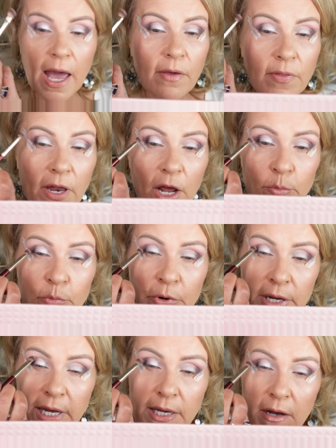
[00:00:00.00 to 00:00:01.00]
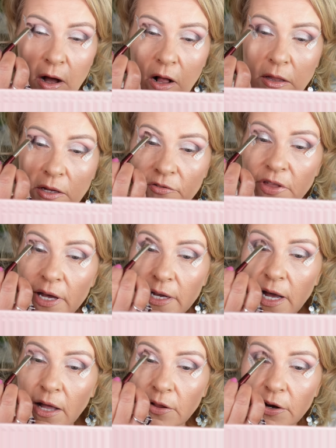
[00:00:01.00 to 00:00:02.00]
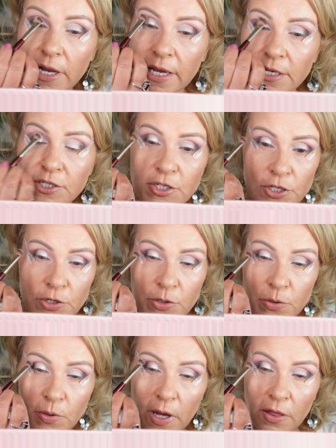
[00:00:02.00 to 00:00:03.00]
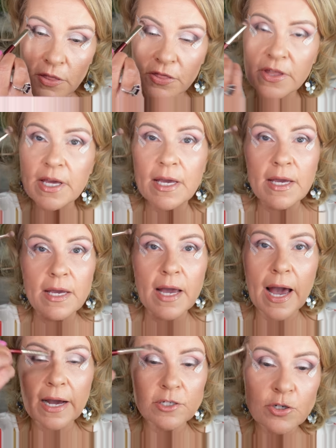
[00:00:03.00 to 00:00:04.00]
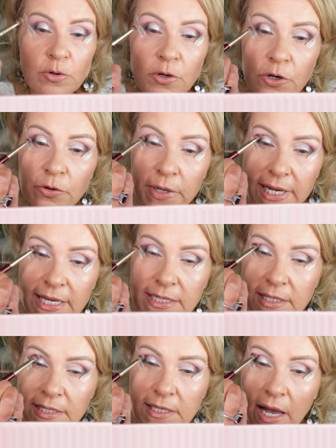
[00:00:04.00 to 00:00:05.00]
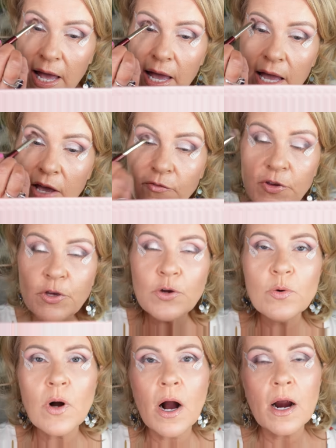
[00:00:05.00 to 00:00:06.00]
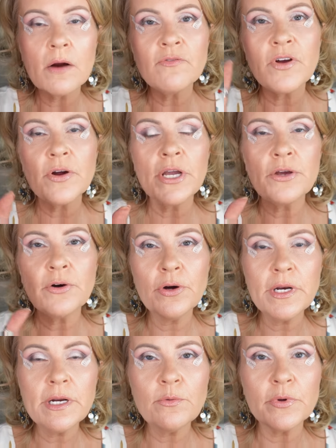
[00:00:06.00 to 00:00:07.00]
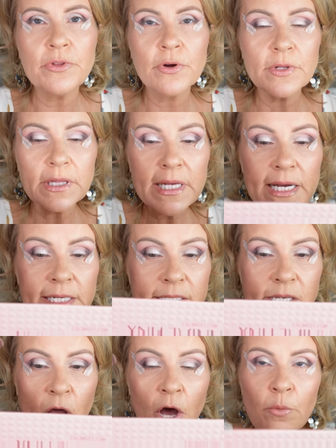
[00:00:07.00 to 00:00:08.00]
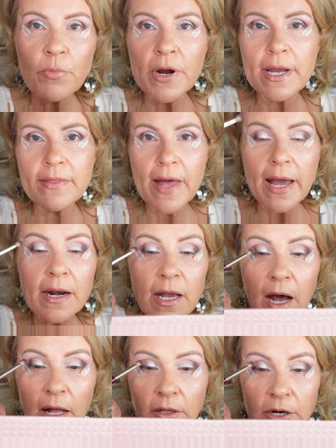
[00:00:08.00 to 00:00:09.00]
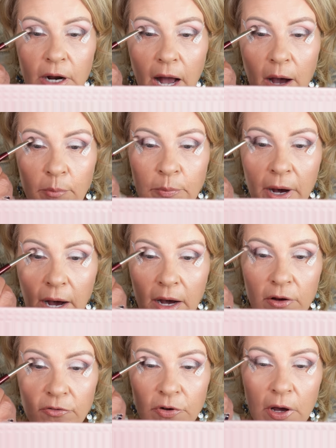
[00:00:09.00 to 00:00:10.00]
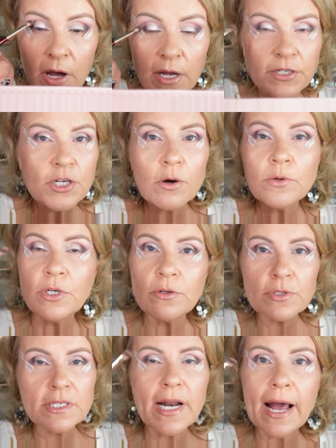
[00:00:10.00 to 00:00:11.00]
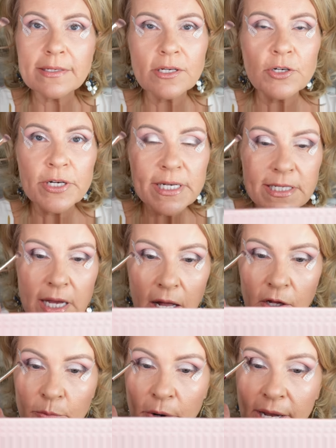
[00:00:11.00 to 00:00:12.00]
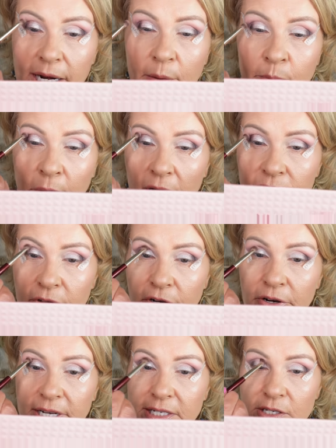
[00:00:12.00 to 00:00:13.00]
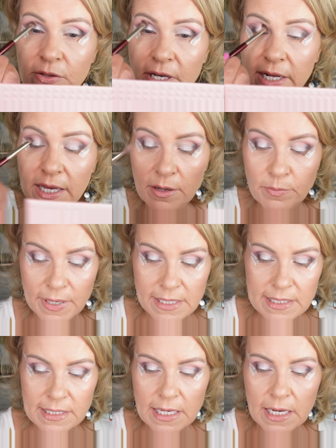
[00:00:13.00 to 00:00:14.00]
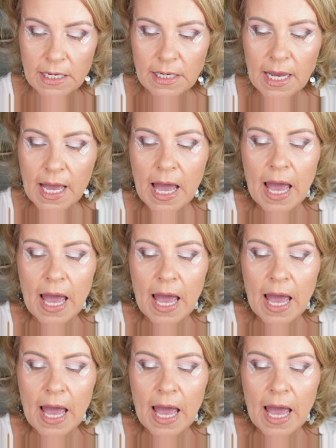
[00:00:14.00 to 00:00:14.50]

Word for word: and then I'm bringing all of that color into the actual crease. If you are very hooded with your lids, bring that color above don't use it as a crease color bring it above the crease so that it can be seen